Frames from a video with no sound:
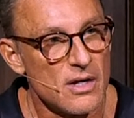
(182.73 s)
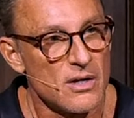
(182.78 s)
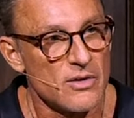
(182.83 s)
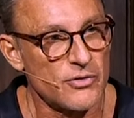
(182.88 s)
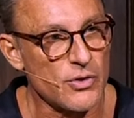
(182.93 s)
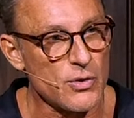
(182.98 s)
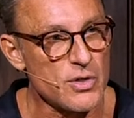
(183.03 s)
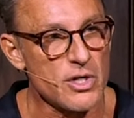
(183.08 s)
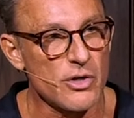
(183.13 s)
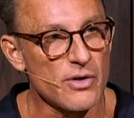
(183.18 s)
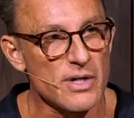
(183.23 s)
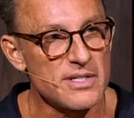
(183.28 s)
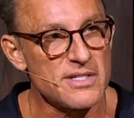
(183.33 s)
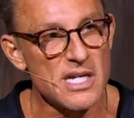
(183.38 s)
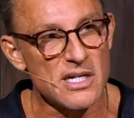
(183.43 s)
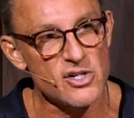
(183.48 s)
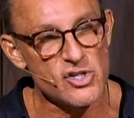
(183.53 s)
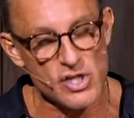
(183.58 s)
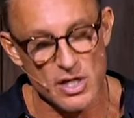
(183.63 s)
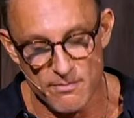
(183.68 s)
So your
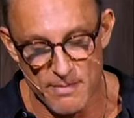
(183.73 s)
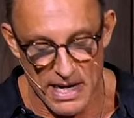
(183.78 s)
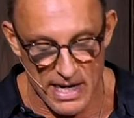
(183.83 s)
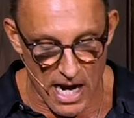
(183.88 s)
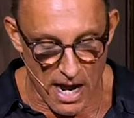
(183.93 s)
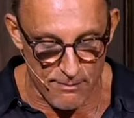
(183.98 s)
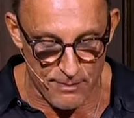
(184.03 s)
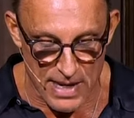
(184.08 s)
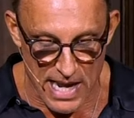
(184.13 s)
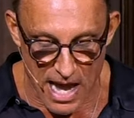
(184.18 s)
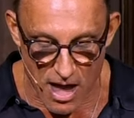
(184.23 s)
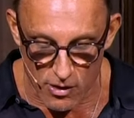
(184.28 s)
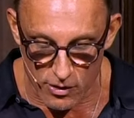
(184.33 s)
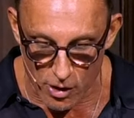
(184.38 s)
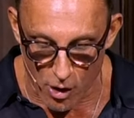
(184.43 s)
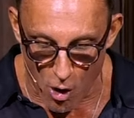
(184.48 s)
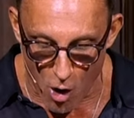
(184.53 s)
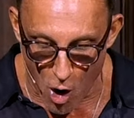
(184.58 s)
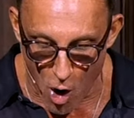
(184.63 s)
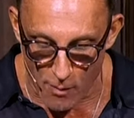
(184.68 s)
addiction may not be
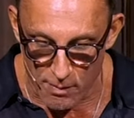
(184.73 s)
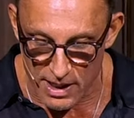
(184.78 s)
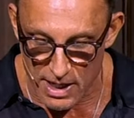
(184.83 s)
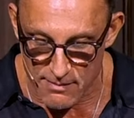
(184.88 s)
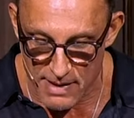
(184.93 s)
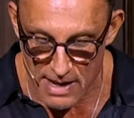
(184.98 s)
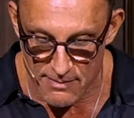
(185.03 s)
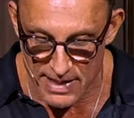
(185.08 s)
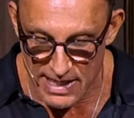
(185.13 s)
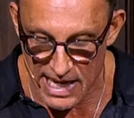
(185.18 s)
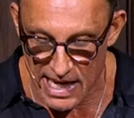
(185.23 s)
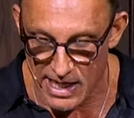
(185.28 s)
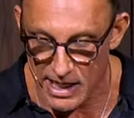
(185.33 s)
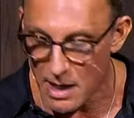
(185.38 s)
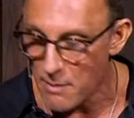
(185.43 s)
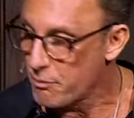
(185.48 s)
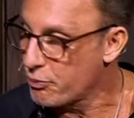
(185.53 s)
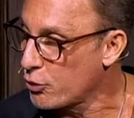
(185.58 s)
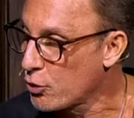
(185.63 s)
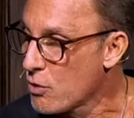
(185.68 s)
alcohol, but it may be getting
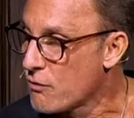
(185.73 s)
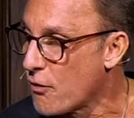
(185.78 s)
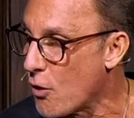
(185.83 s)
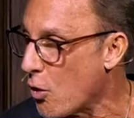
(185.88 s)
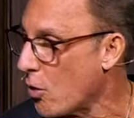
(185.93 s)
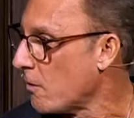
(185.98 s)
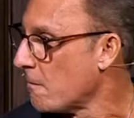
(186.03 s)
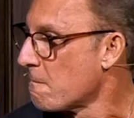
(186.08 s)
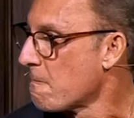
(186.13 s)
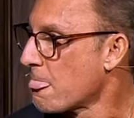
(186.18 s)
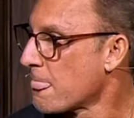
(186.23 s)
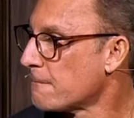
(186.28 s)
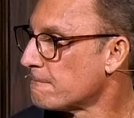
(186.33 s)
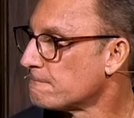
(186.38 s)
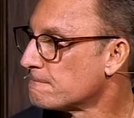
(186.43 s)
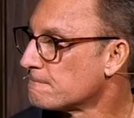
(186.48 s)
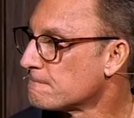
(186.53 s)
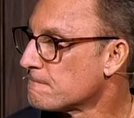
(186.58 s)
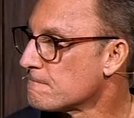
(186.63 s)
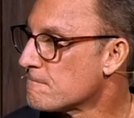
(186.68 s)
approval.
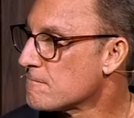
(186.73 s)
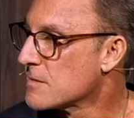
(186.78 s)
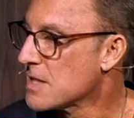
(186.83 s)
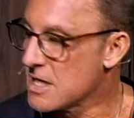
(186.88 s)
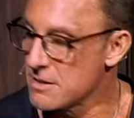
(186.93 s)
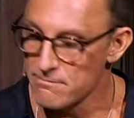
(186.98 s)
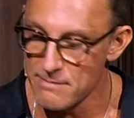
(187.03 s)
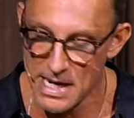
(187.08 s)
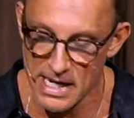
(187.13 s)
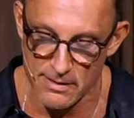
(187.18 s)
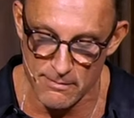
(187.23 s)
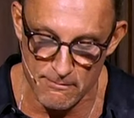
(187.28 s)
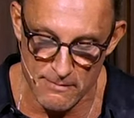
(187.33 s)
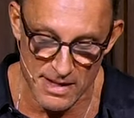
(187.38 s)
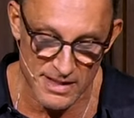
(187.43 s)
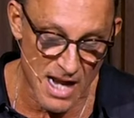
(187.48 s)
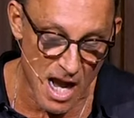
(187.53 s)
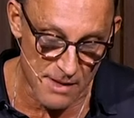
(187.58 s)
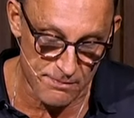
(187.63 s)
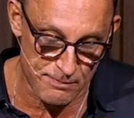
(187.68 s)
It may
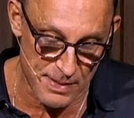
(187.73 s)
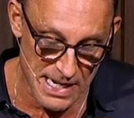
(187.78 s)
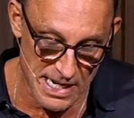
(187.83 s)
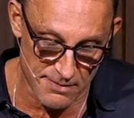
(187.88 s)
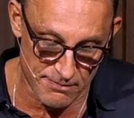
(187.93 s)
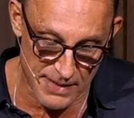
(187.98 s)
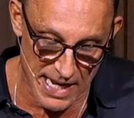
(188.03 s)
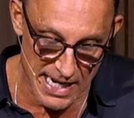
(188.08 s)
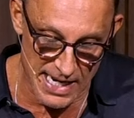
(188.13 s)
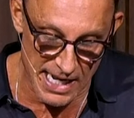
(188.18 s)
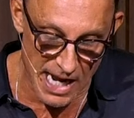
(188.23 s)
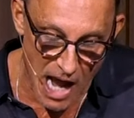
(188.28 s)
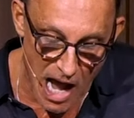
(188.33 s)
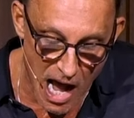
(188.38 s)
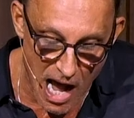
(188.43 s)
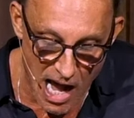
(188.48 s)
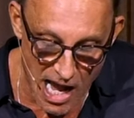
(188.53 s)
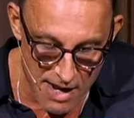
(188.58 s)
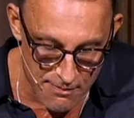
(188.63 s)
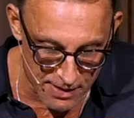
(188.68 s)
not be getting
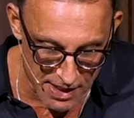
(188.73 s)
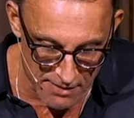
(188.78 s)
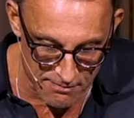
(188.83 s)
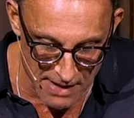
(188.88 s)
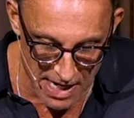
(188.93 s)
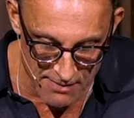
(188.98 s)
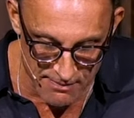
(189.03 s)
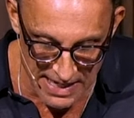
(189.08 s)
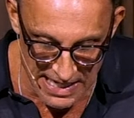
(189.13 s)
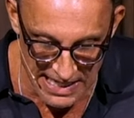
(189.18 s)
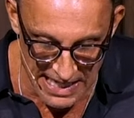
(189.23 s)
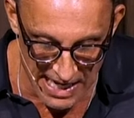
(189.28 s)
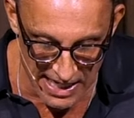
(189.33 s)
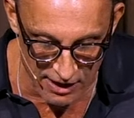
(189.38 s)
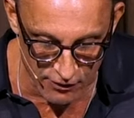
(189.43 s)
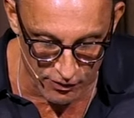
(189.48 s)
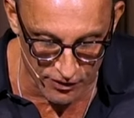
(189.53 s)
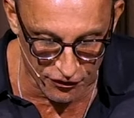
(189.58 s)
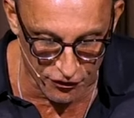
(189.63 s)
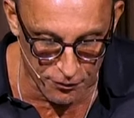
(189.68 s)
high, but it may be
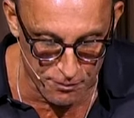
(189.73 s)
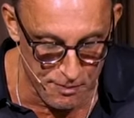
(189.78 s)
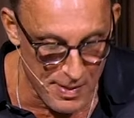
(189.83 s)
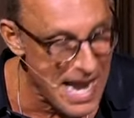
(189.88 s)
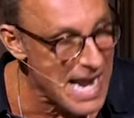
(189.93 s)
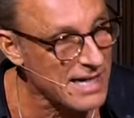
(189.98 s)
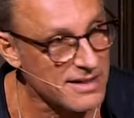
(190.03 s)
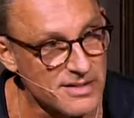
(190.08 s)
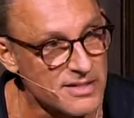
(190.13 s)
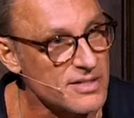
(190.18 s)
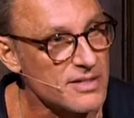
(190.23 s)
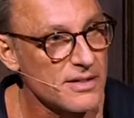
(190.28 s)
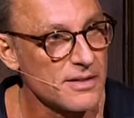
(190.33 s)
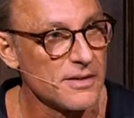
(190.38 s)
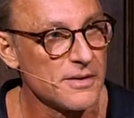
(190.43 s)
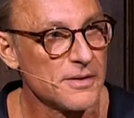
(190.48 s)
getting respect.